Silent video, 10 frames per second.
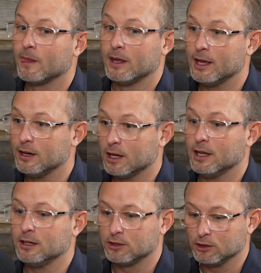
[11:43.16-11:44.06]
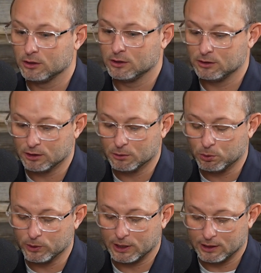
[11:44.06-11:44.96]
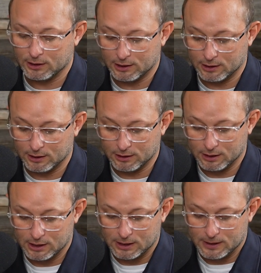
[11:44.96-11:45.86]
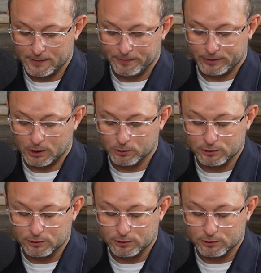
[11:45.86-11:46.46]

And to the point, and I will